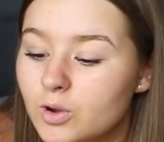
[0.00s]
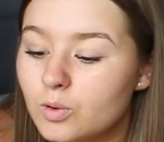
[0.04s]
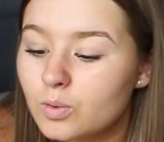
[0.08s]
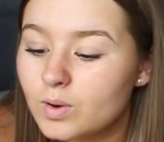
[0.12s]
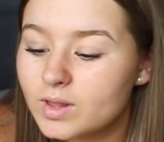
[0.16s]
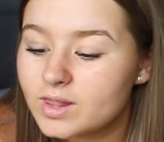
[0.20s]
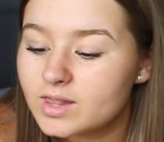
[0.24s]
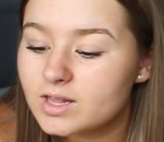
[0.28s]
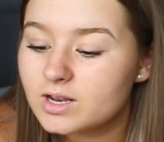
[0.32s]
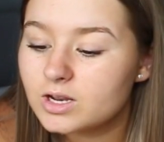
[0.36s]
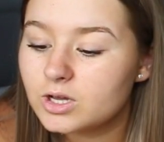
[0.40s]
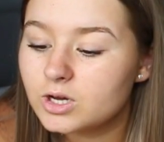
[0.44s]

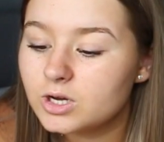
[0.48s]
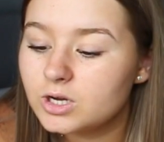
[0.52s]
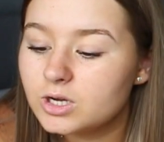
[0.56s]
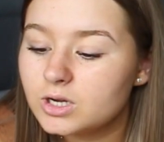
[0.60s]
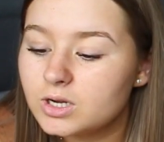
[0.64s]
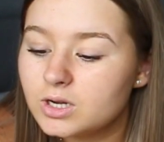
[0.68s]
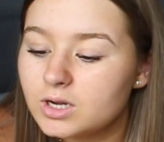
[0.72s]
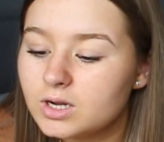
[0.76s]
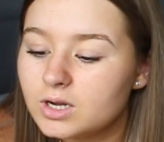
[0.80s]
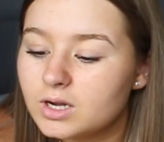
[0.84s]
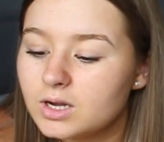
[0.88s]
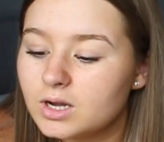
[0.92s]
Quizlet,
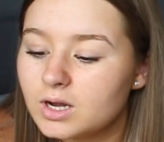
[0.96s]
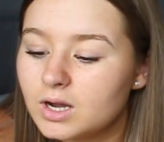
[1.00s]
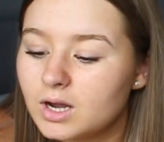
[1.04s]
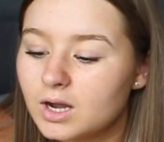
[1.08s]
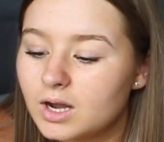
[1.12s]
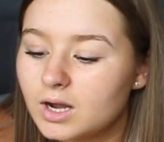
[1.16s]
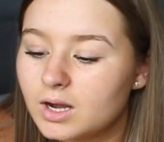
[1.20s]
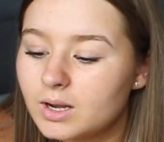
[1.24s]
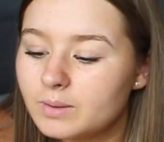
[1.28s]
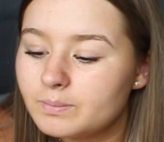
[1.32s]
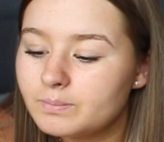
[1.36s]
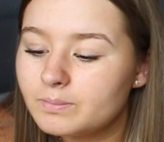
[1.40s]

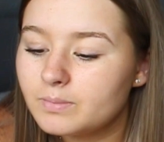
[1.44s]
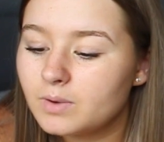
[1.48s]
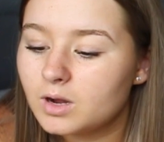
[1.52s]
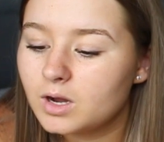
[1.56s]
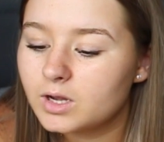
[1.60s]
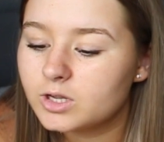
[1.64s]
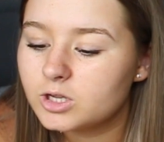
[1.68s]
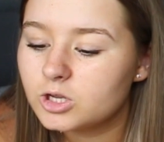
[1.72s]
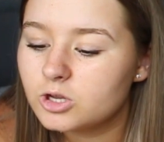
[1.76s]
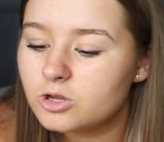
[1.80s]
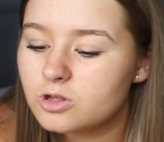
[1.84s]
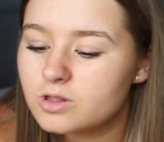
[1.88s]
I
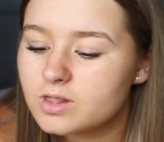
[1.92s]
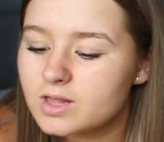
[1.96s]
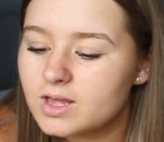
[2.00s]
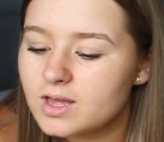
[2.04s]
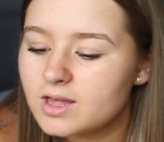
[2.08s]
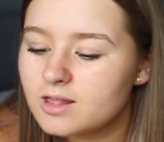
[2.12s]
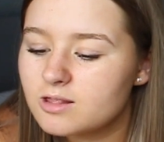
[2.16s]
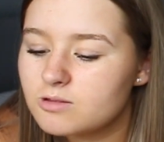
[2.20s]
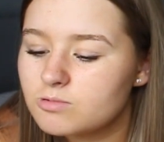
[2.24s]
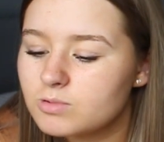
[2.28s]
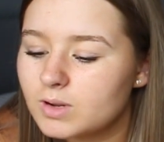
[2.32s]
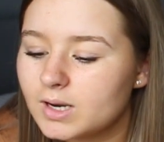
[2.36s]
use
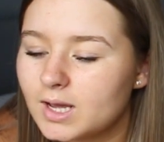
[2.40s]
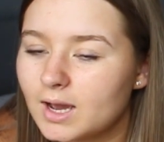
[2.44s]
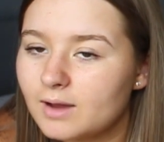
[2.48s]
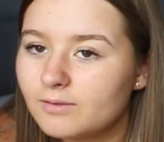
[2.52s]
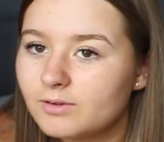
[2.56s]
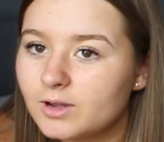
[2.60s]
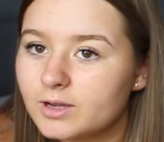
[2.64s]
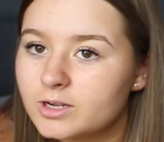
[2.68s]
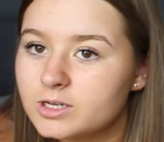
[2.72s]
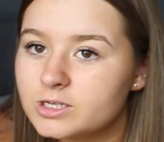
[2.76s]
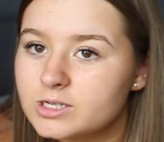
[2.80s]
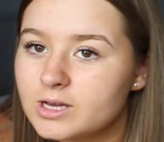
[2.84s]
this when I have
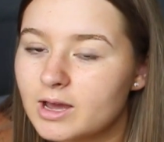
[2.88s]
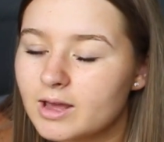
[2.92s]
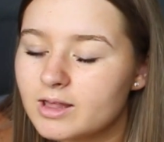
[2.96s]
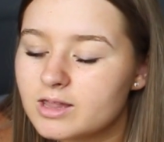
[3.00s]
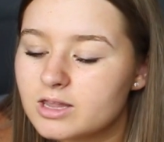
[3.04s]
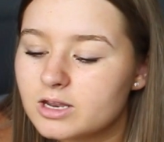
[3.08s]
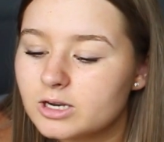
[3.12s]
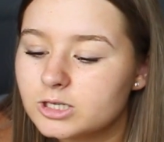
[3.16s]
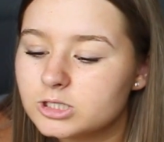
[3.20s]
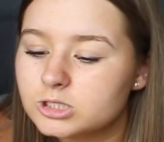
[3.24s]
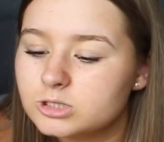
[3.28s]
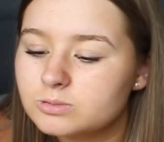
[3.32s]
like a
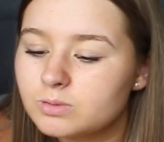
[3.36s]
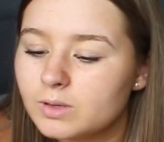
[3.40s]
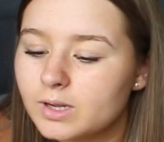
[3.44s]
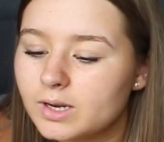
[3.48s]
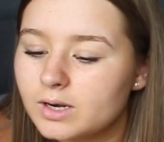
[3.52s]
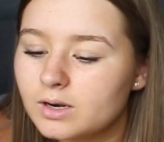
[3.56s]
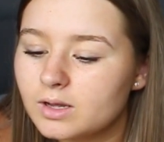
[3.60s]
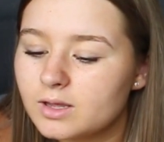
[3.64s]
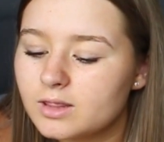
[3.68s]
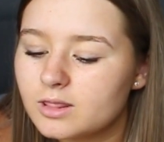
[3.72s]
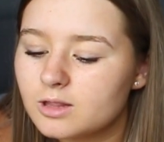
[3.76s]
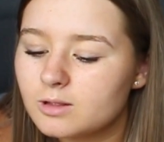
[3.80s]
test and I just put
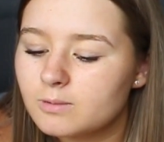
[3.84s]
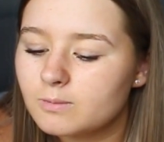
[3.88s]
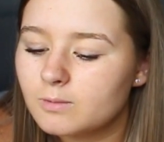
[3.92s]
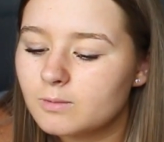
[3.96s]
in like